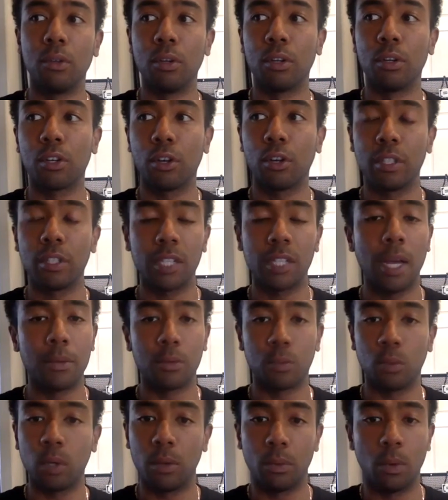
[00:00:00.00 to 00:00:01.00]
to current times,
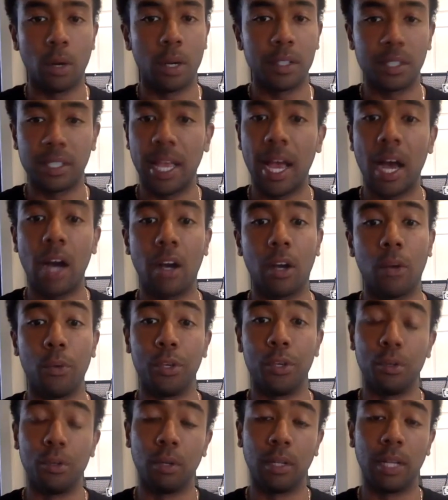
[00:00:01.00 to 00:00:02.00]
what we want to see, how can we
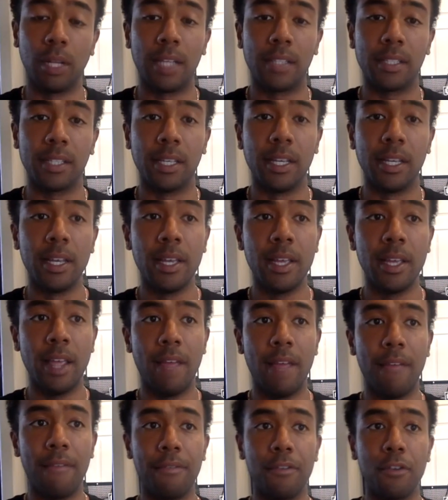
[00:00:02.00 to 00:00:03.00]
utilize it?
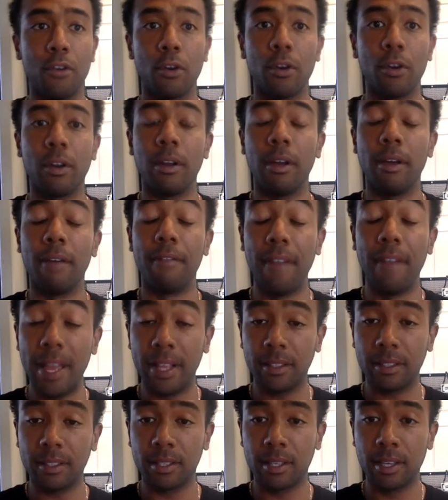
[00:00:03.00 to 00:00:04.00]
If you're an
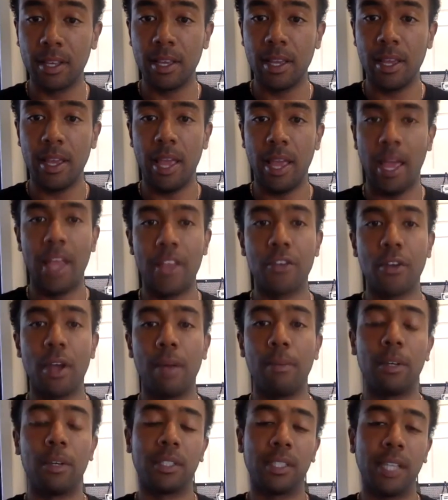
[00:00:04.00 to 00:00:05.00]
event and you're
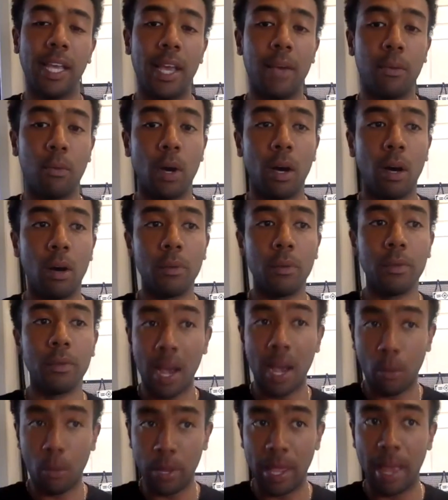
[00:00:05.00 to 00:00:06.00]
able to say, well,
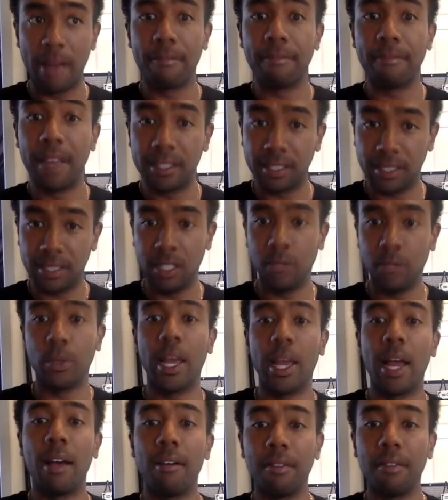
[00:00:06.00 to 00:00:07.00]
yeah, we have Festiie, we
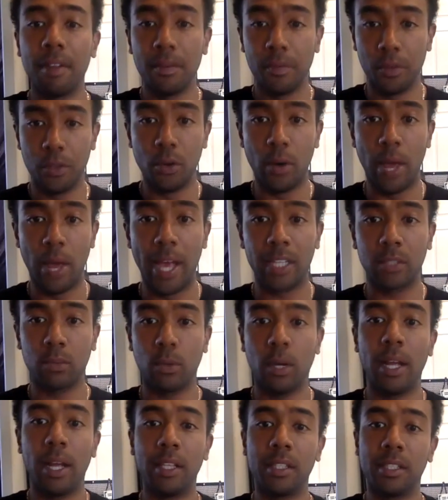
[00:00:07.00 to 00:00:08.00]
have, X,
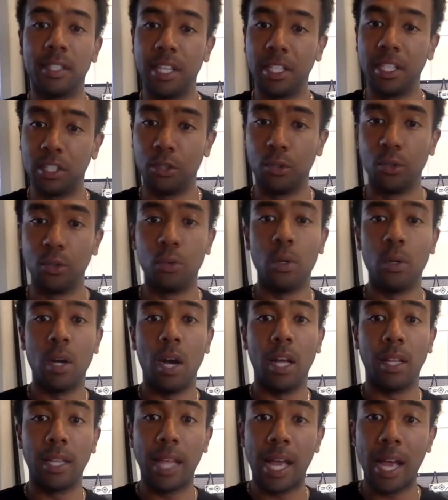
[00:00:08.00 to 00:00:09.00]
Y, and Z to
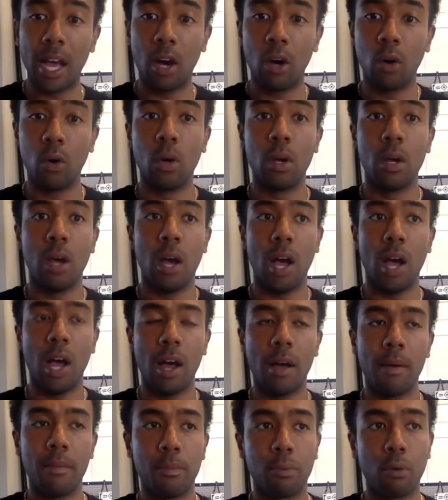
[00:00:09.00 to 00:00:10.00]
allow,
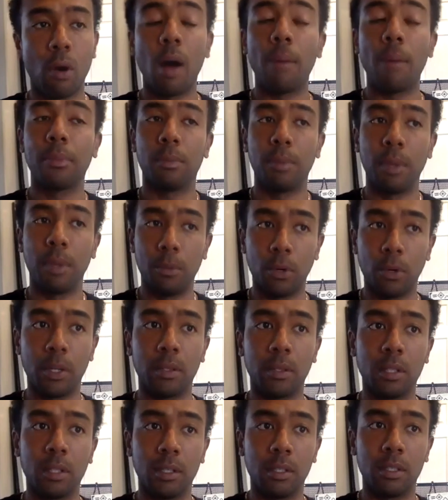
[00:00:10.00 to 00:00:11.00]
prompt people
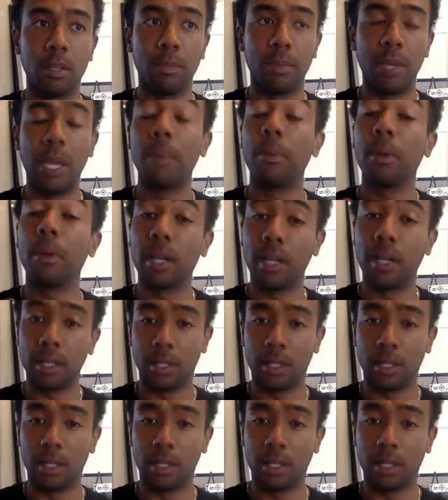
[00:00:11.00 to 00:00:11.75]
to be able to,